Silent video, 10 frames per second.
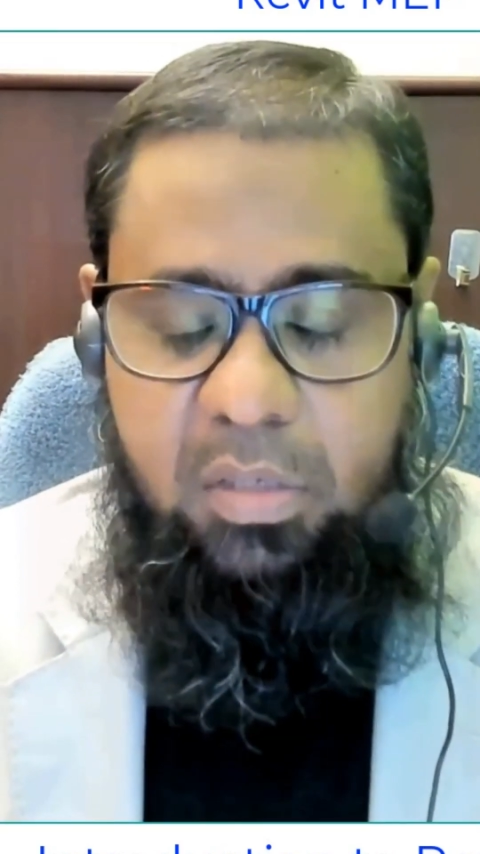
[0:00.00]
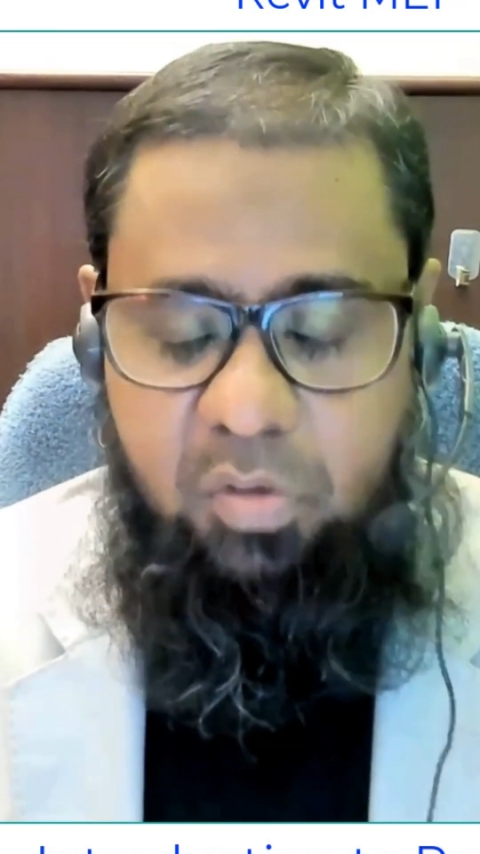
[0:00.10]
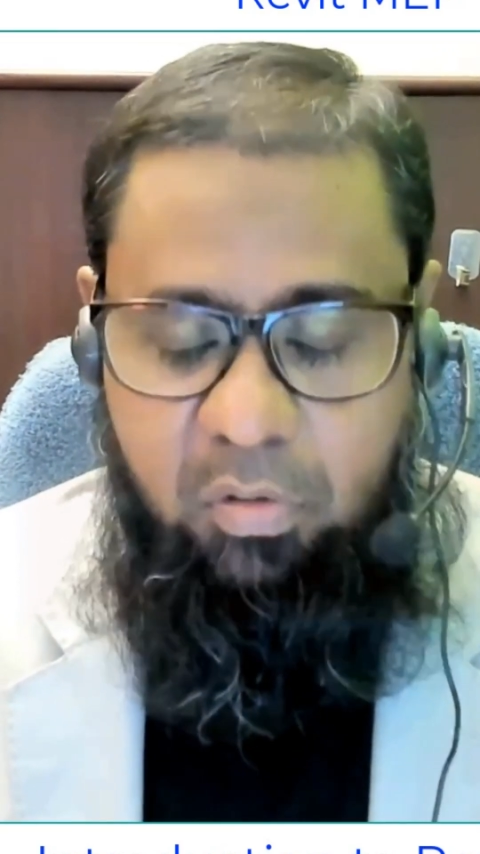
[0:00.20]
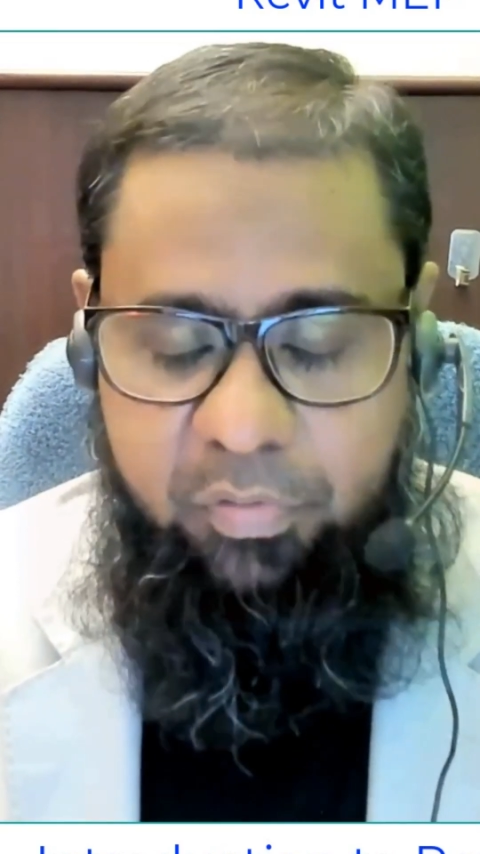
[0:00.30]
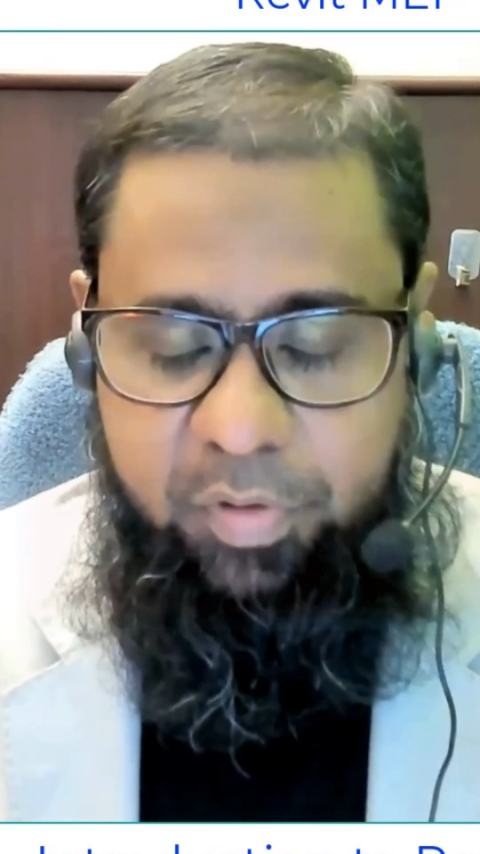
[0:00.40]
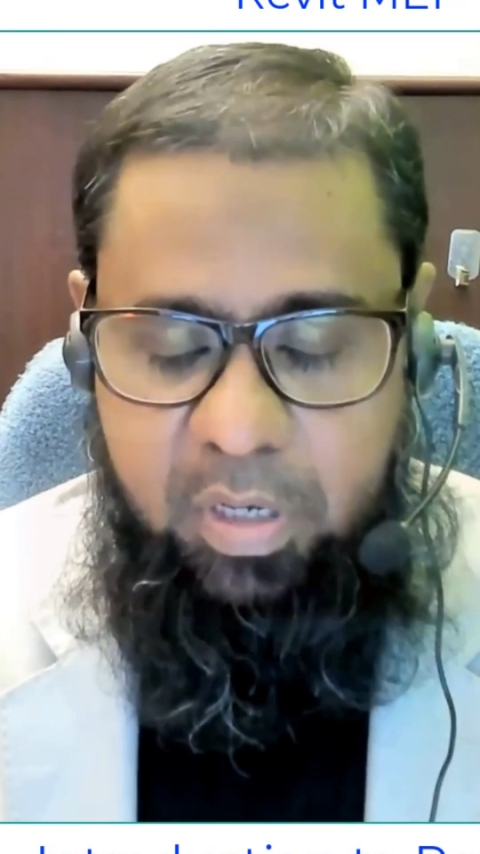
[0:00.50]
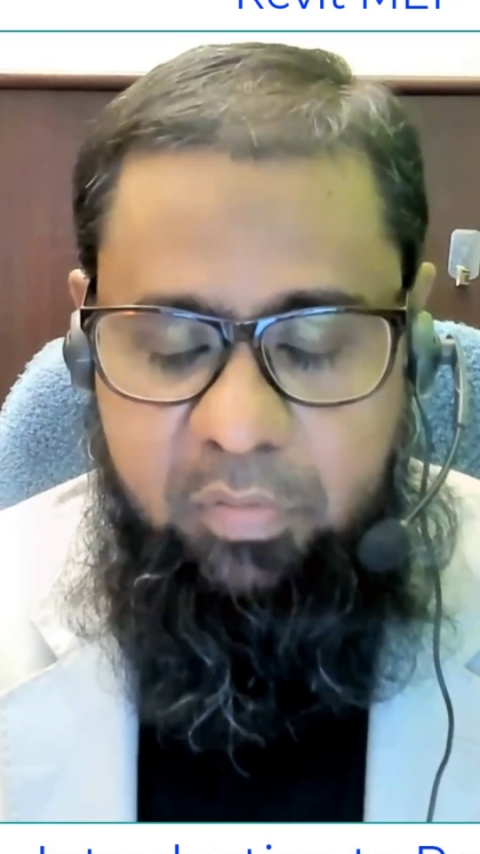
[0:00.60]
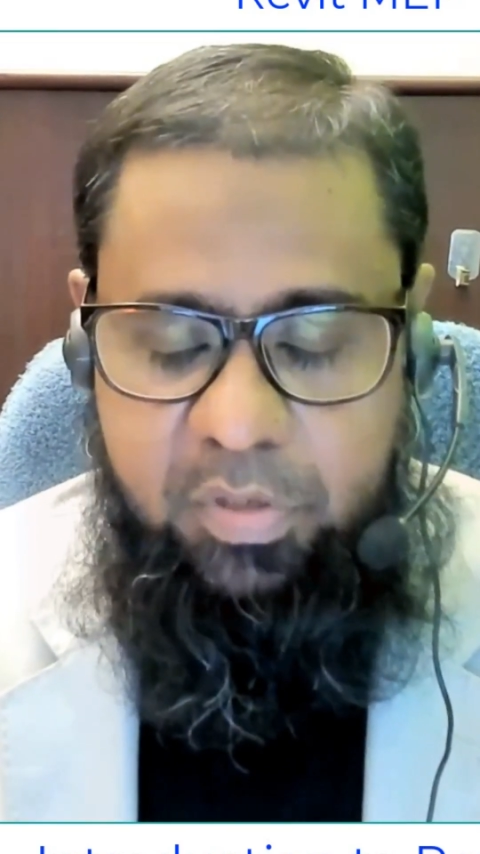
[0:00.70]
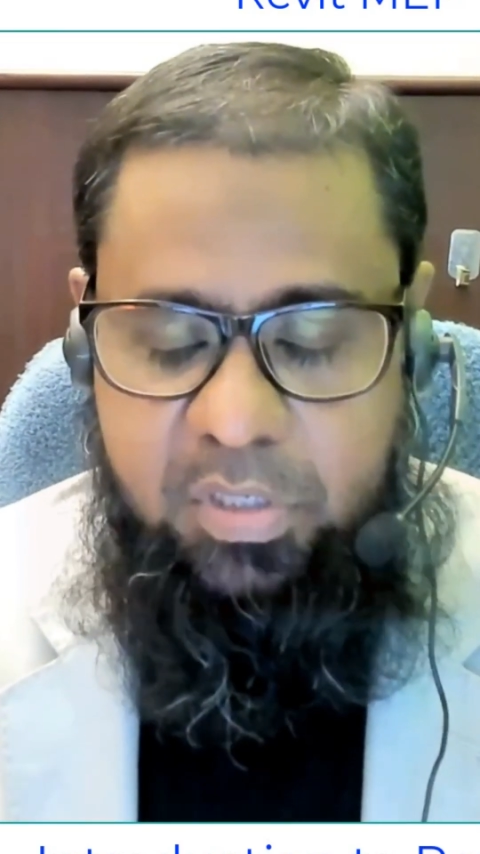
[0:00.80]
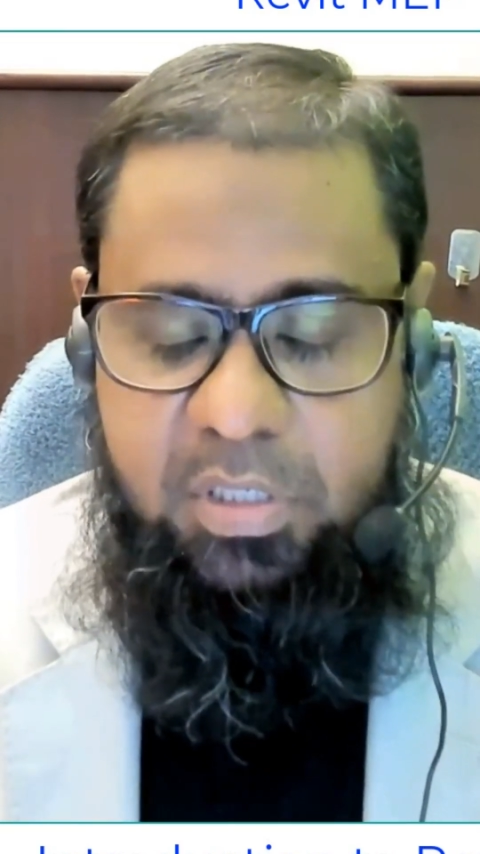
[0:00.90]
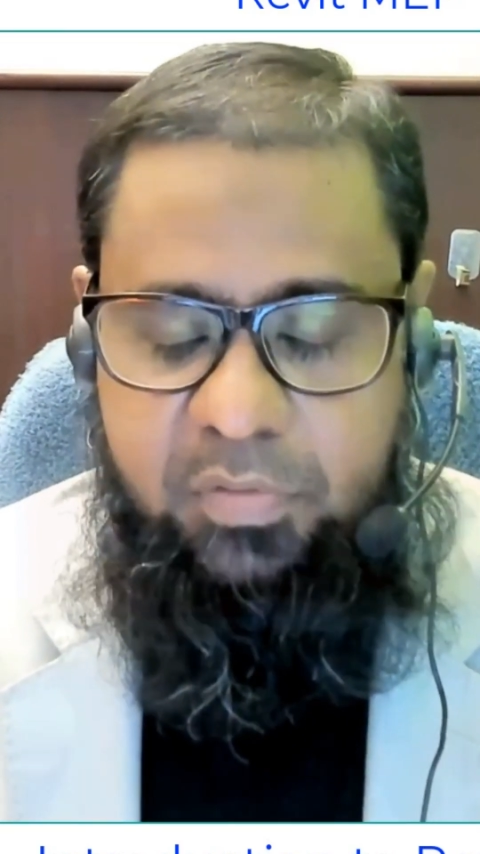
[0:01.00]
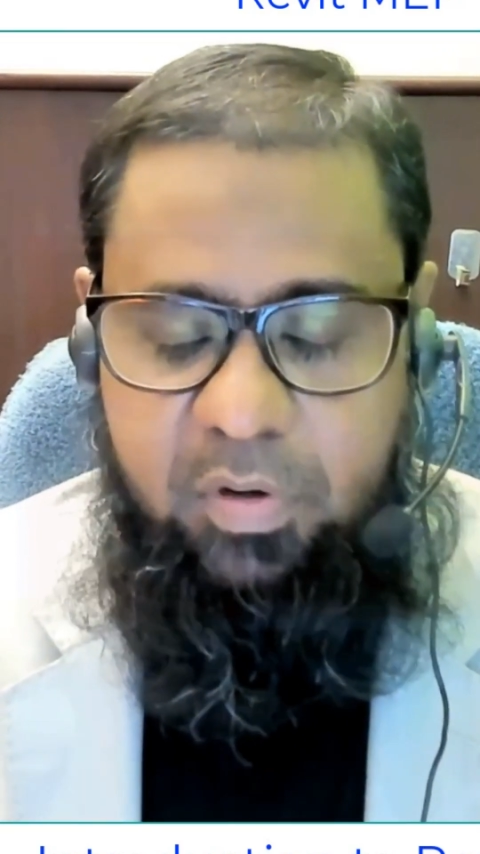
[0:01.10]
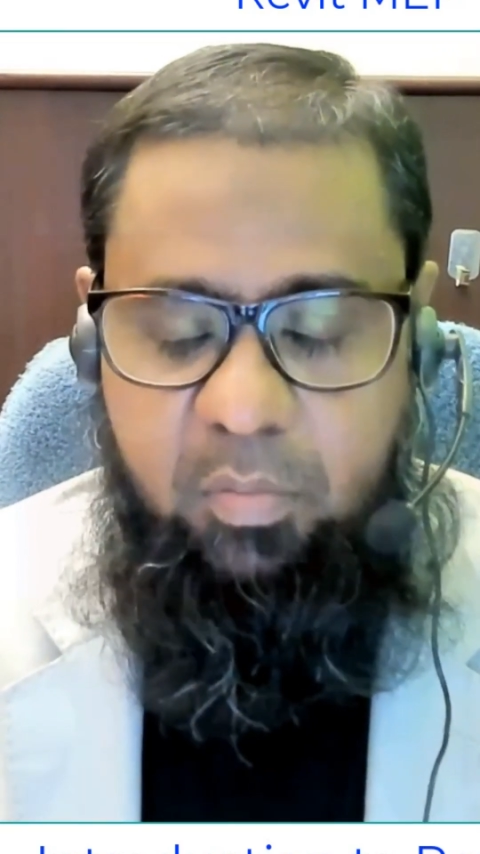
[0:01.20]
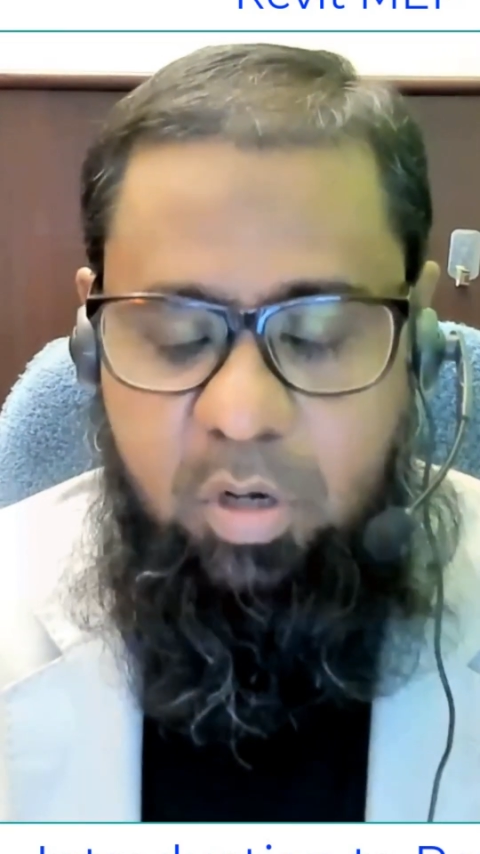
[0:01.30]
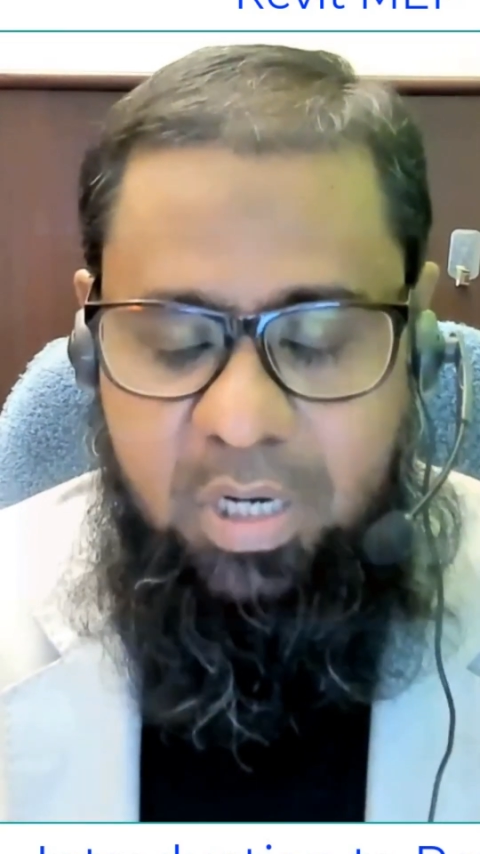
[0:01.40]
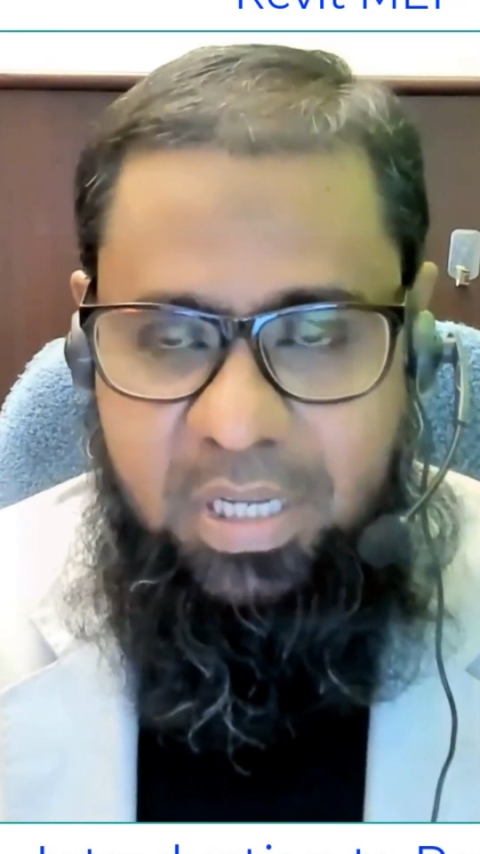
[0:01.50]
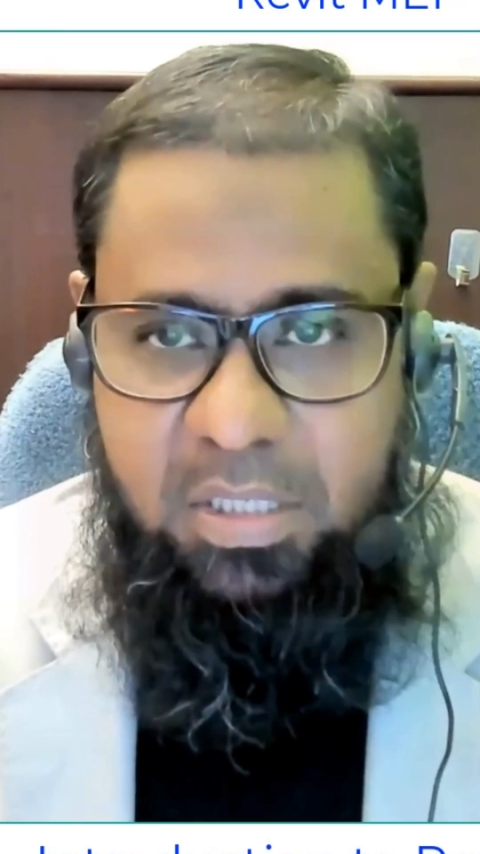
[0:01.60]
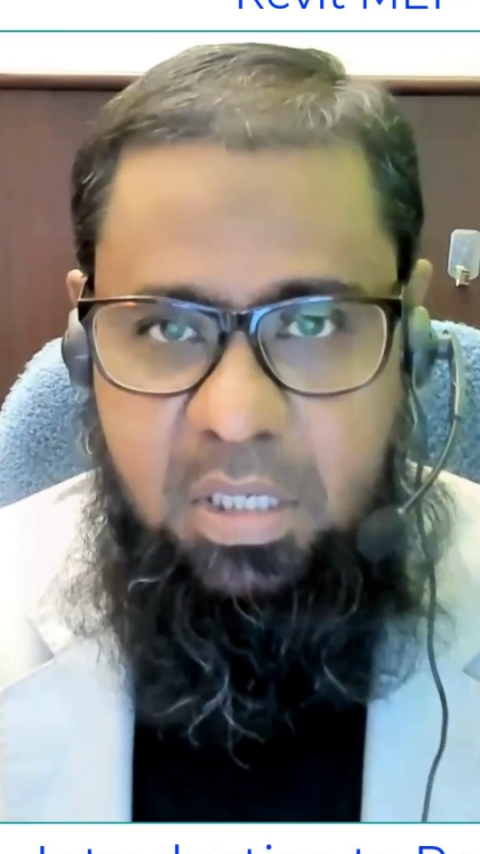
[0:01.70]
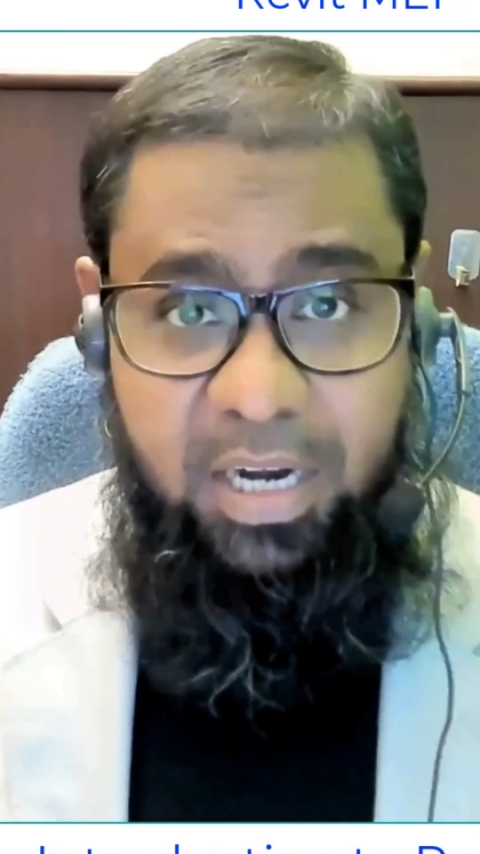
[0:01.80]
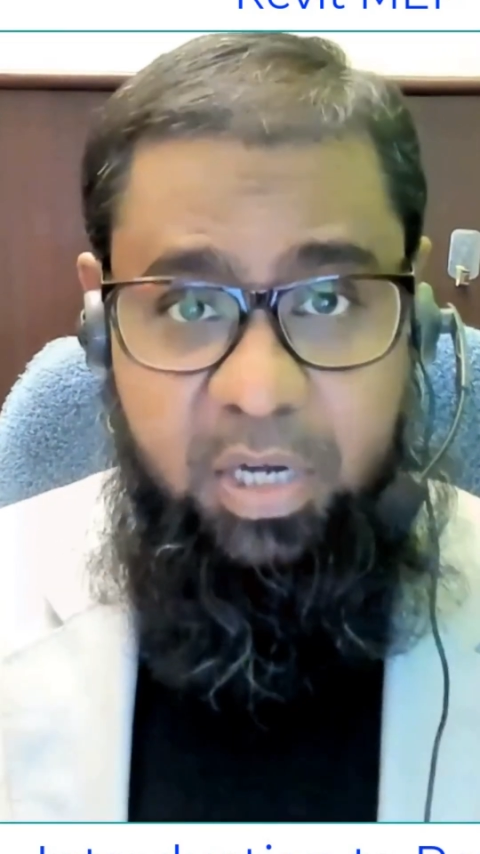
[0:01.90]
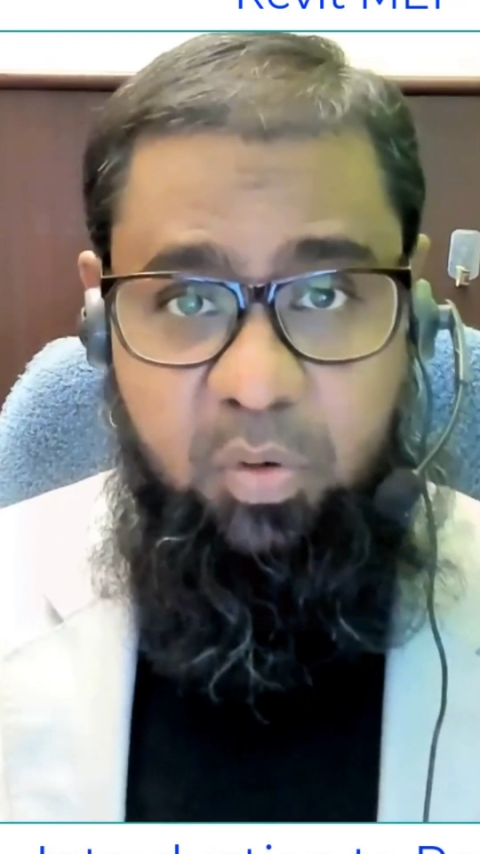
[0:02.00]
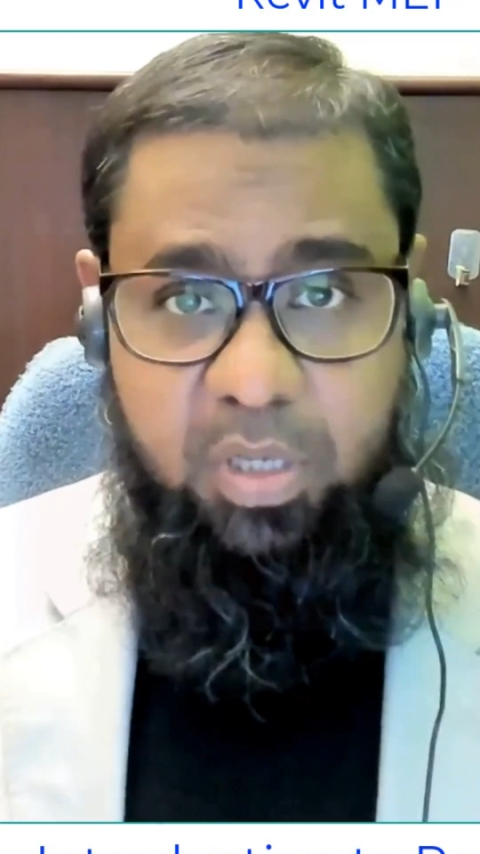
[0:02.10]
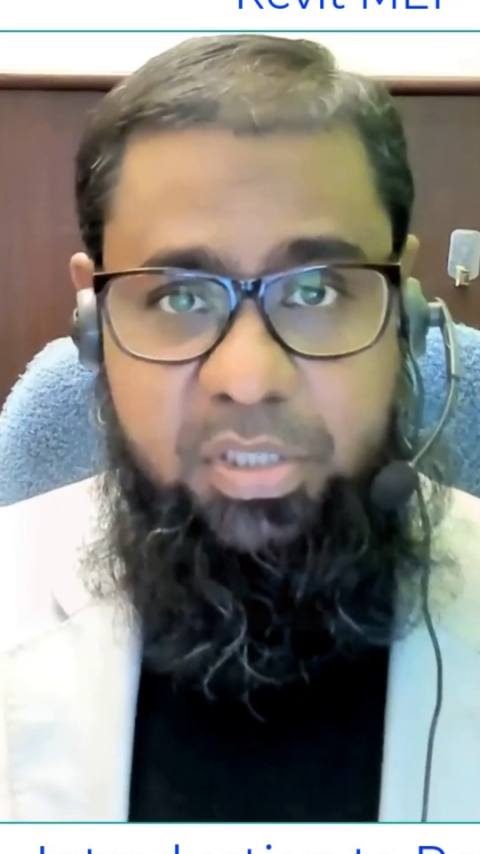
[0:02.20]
software which is from Autodesk try to